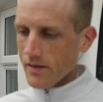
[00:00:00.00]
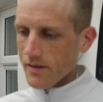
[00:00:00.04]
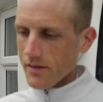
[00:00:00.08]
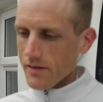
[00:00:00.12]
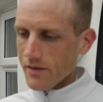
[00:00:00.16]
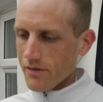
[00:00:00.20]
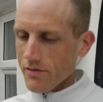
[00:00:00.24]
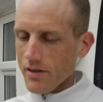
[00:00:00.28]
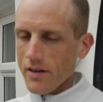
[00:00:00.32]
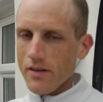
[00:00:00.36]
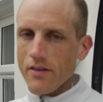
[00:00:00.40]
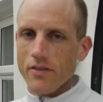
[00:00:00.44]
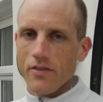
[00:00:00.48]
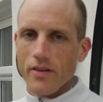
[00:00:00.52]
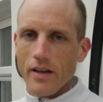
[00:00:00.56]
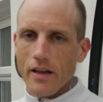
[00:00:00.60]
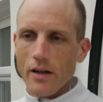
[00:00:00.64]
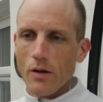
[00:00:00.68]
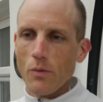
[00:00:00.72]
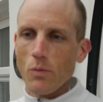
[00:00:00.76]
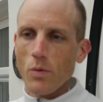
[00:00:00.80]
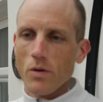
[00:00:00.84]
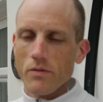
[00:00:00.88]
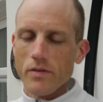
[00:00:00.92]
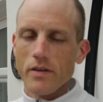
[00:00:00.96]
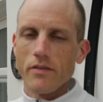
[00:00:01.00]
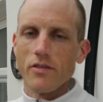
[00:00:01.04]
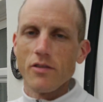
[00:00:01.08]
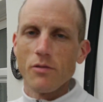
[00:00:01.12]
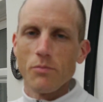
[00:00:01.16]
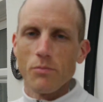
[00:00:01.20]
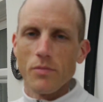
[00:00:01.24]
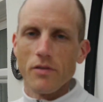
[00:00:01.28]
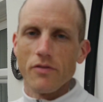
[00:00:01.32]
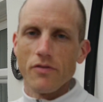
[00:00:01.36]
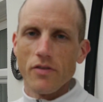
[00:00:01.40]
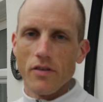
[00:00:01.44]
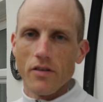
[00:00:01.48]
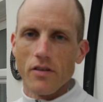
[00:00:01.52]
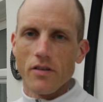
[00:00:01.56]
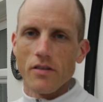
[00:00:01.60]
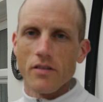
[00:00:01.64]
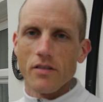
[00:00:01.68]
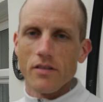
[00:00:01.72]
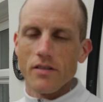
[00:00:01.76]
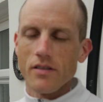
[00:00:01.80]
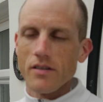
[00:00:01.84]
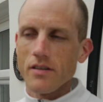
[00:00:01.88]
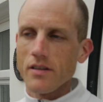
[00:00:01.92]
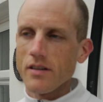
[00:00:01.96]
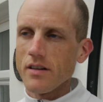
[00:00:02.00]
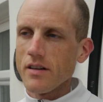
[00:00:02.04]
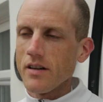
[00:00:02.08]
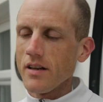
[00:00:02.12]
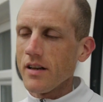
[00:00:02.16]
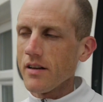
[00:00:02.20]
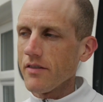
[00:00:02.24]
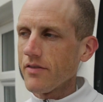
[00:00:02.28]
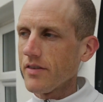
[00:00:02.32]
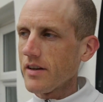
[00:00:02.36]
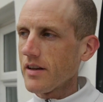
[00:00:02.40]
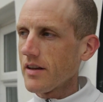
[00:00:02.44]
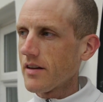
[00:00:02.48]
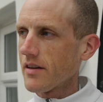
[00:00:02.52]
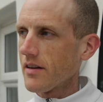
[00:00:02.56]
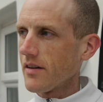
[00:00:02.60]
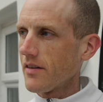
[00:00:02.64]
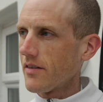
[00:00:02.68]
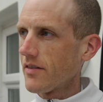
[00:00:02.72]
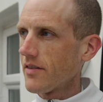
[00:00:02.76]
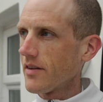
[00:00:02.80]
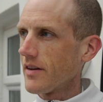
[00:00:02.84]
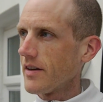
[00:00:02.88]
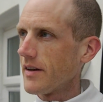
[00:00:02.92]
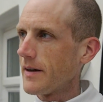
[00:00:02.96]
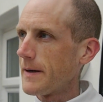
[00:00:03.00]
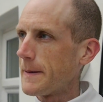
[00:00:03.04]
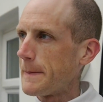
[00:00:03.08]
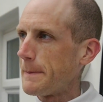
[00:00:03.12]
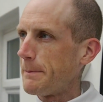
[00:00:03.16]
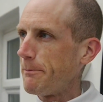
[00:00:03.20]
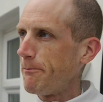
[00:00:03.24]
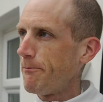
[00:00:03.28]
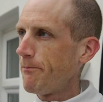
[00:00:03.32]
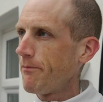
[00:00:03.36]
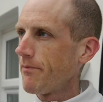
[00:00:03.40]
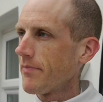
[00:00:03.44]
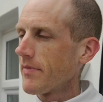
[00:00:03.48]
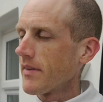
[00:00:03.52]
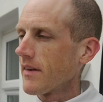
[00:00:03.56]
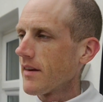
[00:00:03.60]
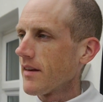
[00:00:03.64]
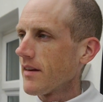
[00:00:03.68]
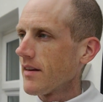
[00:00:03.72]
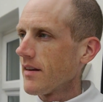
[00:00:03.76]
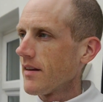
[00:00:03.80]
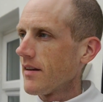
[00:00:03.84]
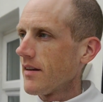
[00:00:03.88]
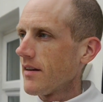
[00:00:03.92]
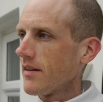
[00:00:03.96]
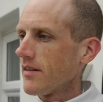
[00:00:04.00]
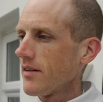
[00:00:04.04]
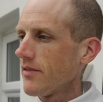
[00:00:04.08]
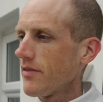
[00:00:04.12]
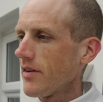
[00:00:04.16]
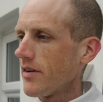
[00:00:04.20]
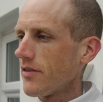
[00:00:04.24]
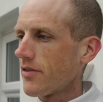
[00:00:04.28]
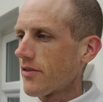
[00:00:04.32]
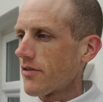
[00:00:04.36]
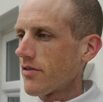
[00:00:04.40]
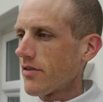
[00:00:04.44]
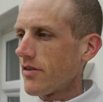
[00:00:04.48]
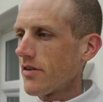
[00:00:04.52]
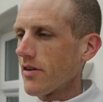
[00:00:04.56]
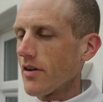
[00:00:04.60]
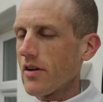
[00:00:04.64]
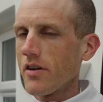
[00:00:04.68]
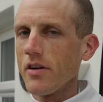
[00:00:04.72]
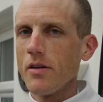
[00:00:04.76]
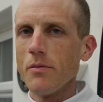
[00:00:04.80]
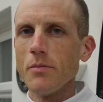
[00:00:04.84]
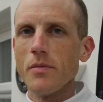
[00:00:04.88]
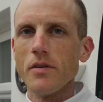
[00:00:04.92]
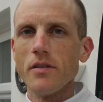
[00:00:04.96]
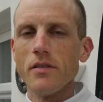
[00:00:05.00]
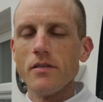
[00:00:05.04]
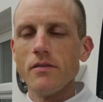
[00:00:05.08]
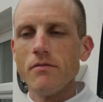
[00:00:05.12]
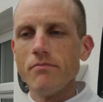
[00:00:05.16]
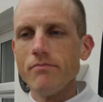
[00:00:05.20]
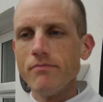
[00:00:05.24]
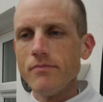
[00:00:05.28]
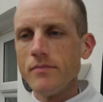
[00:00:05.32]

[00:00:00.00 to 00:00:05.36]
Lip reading: transcend what they've done before, and I think it's a very strong human